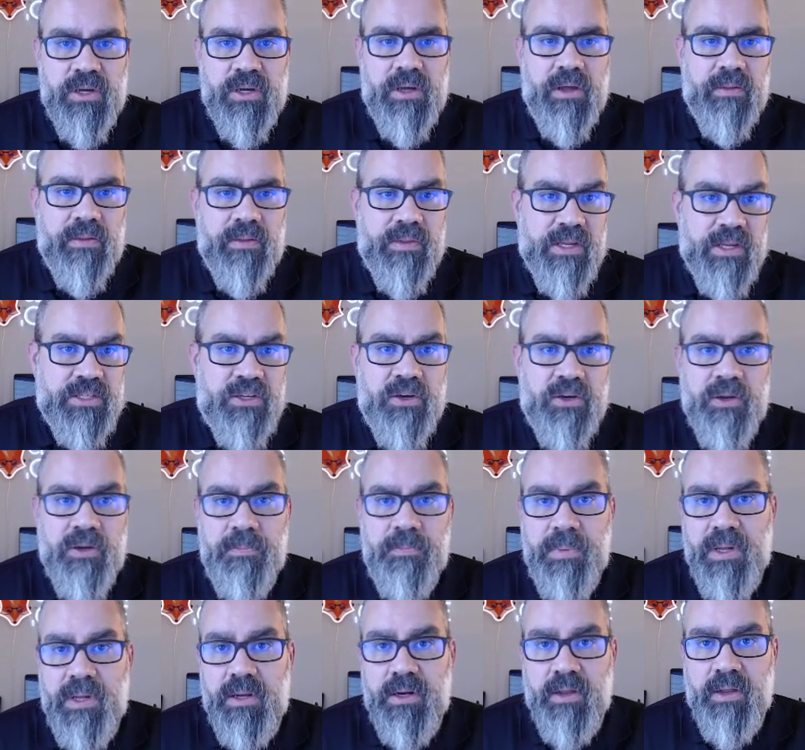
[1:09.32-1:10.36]
This could
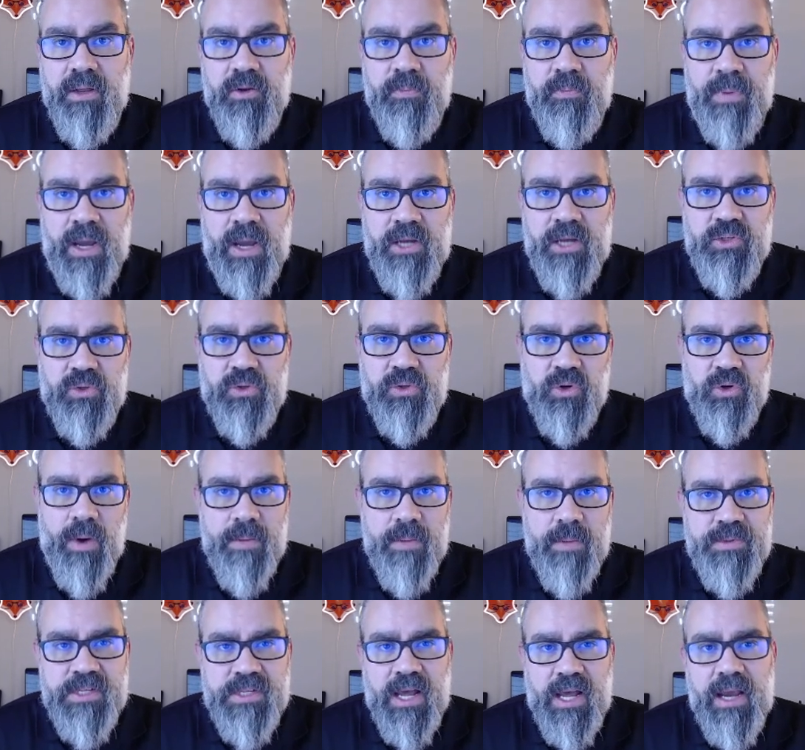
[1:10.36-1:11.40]
be another page on your
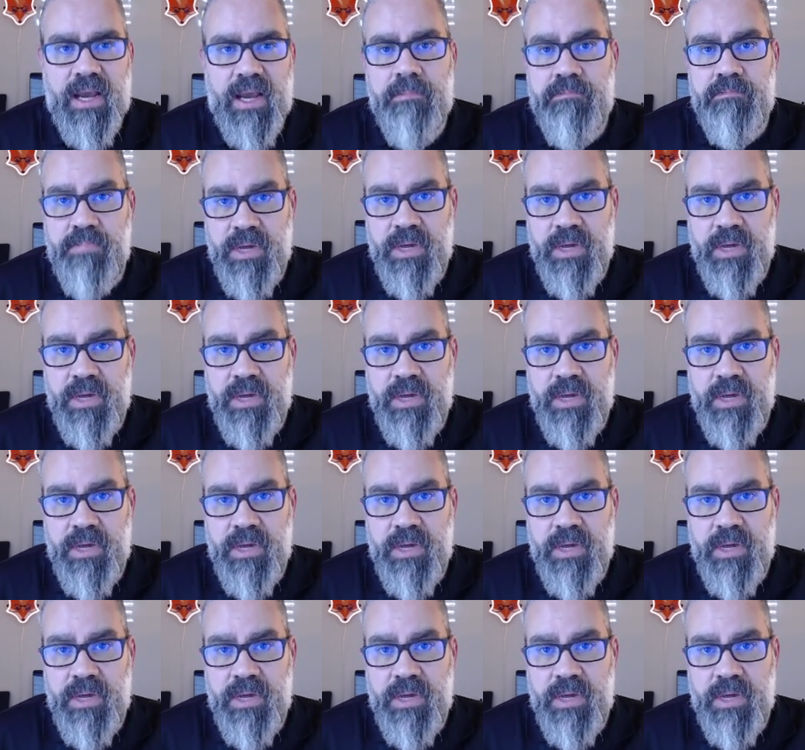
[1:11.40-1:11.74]
website.